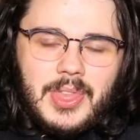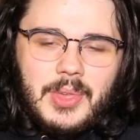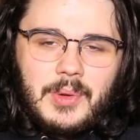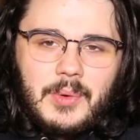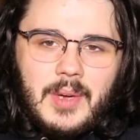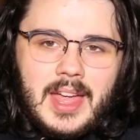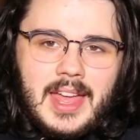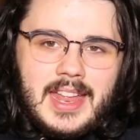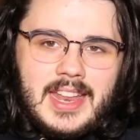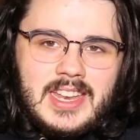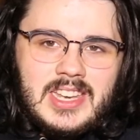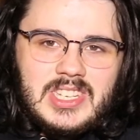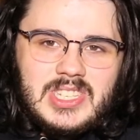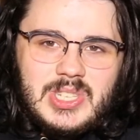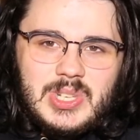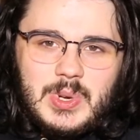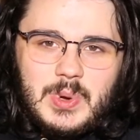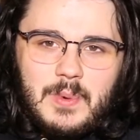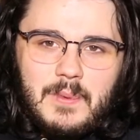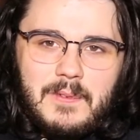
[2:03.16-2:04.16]
threatened
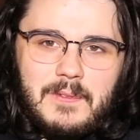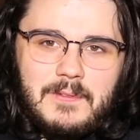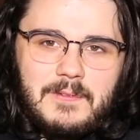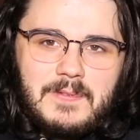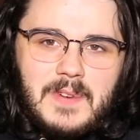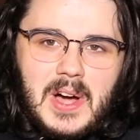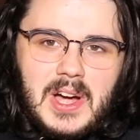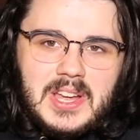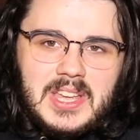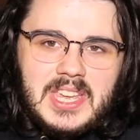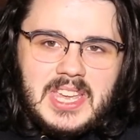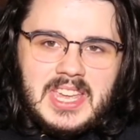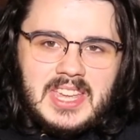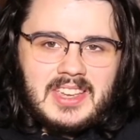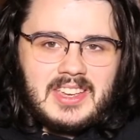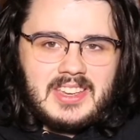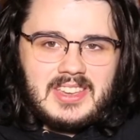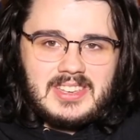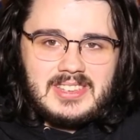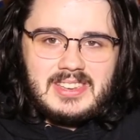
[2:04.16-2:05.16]
to
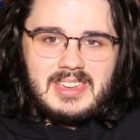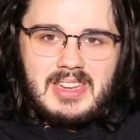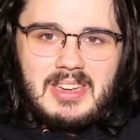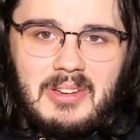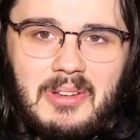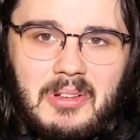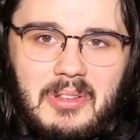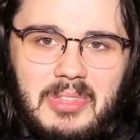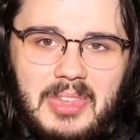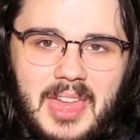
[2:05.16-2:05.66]
fucking kill